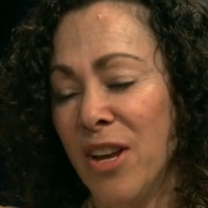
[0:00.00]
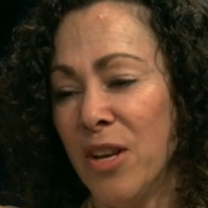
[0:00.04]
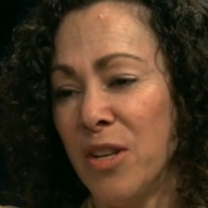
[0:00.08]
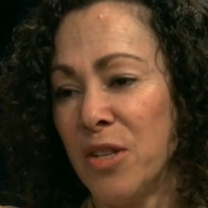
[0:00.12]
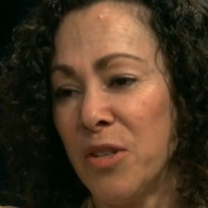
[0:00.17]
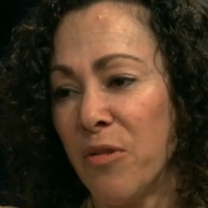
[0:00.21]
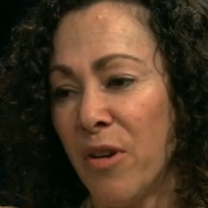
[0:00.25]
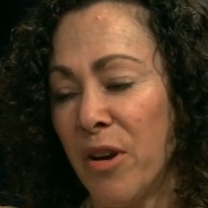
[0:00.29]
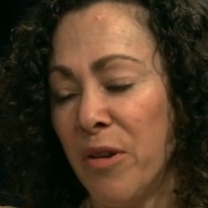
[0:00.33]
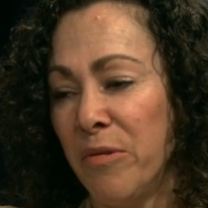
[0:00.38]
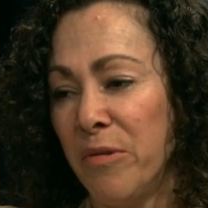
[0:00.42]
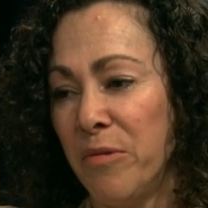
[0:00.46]

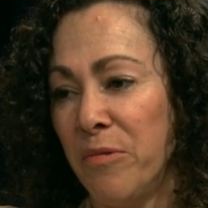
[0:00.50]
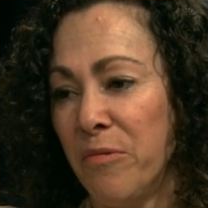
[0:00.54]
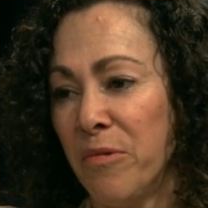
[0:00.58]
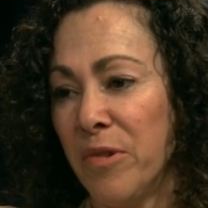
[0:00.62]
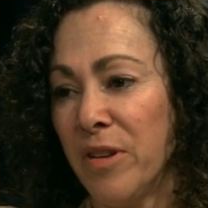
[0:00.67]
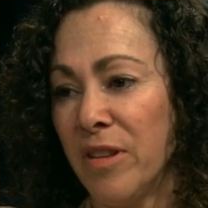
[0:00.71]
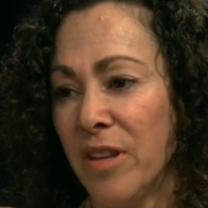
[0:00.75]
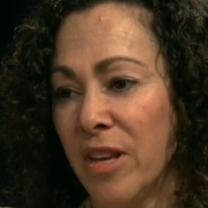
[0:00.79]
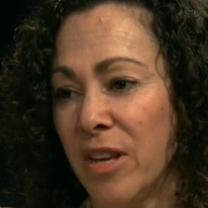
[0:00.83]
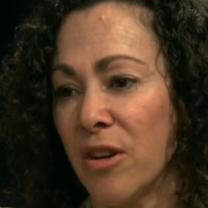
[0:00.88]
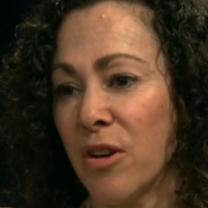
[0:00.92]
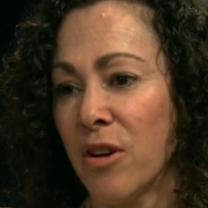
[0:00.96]
So I would
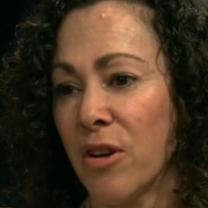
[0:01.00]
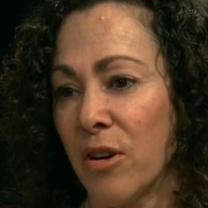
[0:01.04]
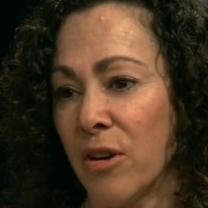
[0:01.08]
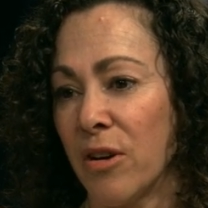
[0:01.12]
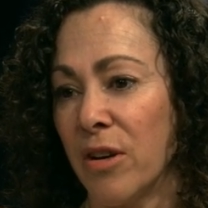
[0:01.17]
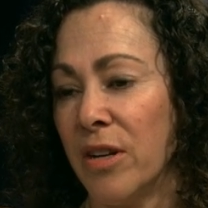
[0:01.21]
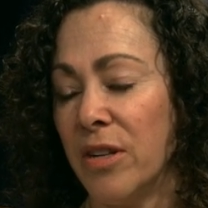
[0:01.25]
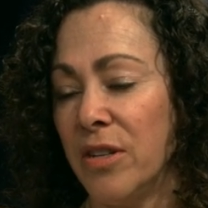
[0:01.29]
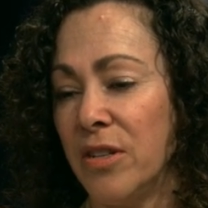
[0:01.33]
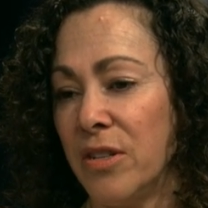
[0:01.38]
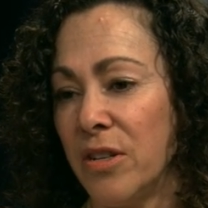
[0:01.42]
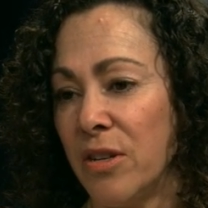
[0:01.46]
really
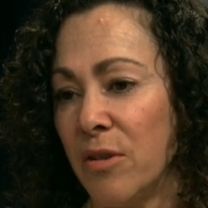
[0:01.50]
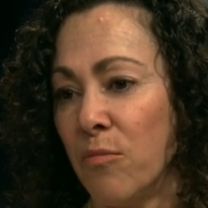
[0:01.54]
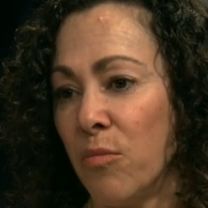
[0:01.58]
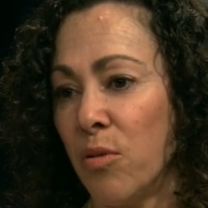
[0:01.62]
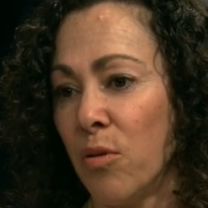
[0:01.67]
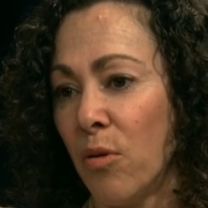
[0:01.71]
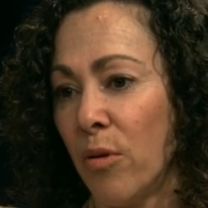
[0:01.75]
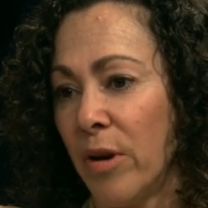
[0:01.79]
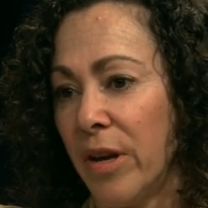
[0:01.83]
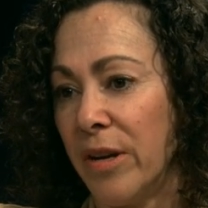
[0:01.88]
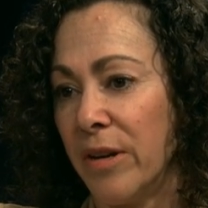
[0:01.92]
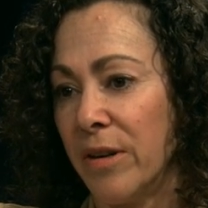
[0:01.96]
encourage
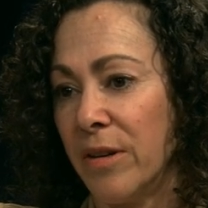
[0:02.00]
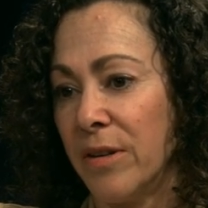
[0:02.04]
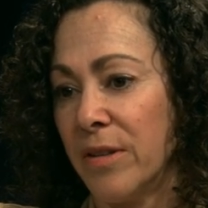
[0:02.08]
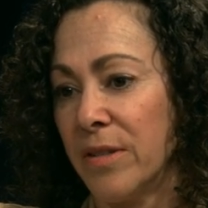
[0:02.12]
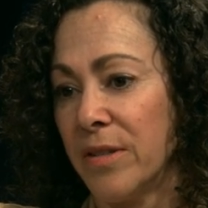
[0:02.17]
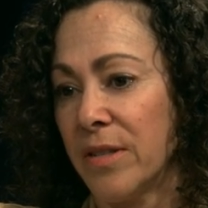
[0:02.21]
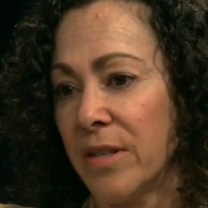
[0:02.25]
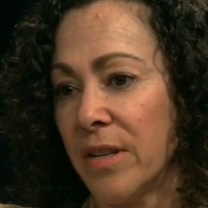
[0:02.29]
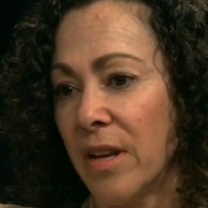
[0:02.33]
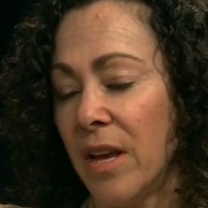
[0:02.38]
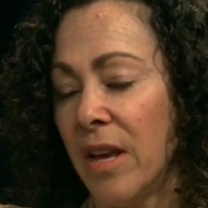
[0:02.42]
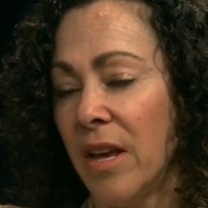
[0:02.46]

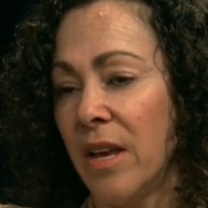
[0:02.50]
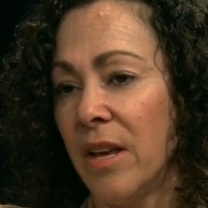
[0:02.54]
employers